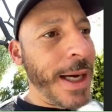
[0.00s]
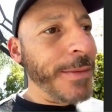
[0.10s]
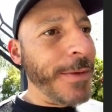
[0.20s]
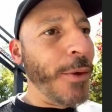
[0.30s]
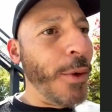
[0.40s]

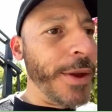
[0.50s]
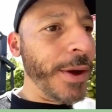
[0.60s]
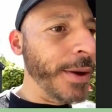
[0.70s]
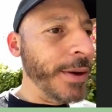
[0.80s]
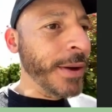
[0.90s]
um,
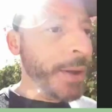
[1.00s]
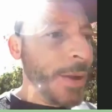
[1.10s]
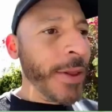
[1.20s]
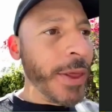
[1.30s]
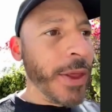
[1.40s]
for the
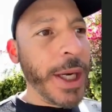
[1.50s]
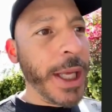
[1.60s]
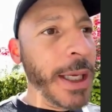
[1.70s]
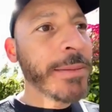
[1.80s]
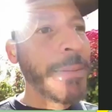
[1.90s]

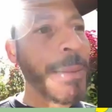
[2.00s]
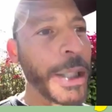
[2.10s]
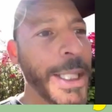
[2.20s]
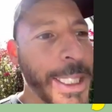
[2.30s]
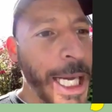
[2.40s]
30
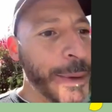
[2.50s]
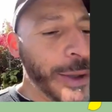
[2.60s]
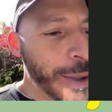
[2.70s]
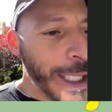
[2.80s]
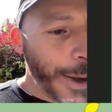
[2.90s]
million
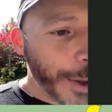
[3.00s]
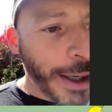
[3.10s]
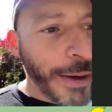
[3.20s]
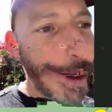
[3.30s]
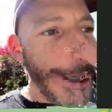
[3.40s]
type twos
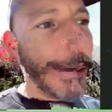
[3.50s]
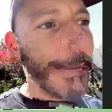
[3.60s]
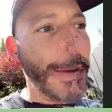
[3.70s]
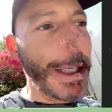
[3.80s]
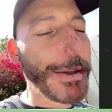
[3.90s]
out there and
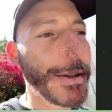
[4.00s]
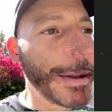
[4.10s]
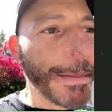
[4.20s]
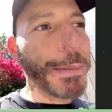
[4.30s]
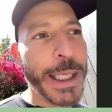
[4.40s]
the
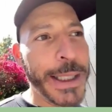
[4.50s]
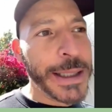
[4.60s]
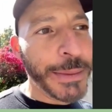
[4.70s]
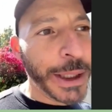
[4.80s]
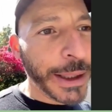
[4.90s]
100
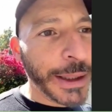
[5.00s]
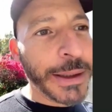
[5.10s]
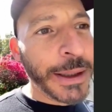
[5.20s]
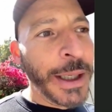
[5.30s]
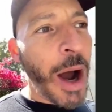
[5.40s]
plus
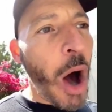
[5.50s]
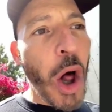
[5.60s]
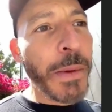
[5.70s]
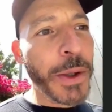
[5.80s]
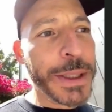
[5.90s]
million
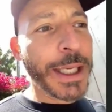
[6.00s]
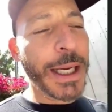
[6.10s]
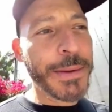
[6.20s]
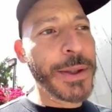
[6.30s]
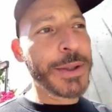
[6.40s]

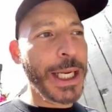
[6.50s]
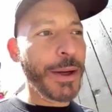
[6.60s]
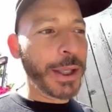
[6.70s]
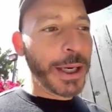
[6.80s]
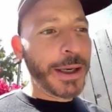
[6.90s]
almost type
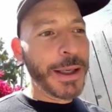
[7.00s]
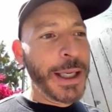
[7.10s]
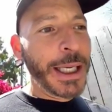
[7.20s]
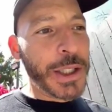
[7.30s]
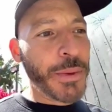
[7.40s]
twos out
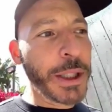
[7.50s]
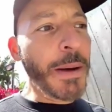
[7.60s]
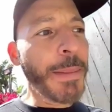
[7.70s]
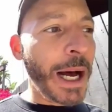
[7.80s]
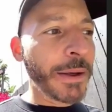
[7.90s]
there, it's
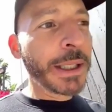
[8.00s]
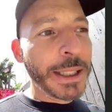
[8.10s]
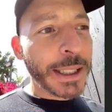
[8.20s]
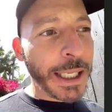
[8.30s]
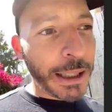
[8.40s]
really
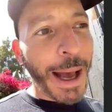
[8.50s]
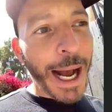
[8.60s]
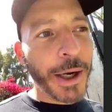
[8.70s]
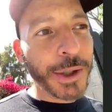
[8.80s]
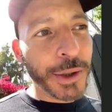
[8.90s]
about
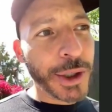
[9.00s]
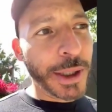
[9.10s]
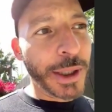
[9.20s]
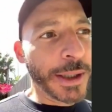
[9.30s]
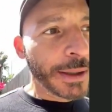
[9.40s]
cutting back on
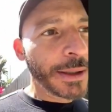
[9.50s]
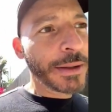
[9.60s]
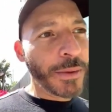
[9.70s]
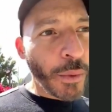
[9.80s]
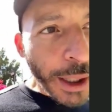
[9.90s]
your sugar,
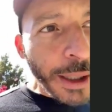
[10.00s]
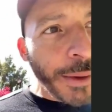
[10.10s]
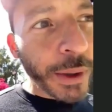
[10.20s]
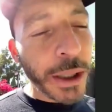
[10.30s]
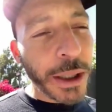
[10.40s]

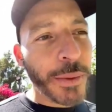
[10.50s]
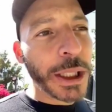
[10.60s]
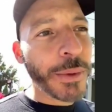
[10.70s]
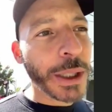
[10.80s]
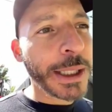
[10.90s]
really,
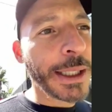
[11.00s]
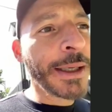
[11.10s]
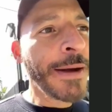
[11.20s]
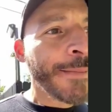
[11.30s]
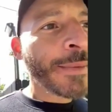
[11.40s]
really, really,
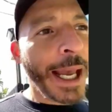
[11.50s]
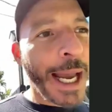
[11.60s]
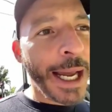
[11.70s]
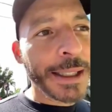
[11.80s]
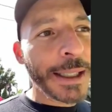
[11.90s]
really,
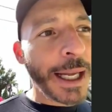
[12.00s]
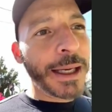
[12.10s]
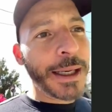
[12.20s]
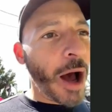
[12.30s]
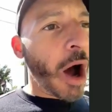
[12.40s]

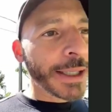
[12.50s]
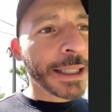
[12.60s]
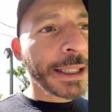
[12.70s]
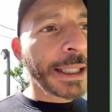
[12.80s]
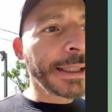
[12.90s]
and and
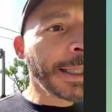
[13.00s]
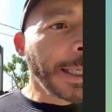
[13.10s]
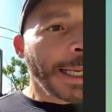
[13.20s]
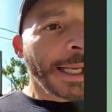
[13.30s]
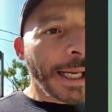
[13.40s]
honestly,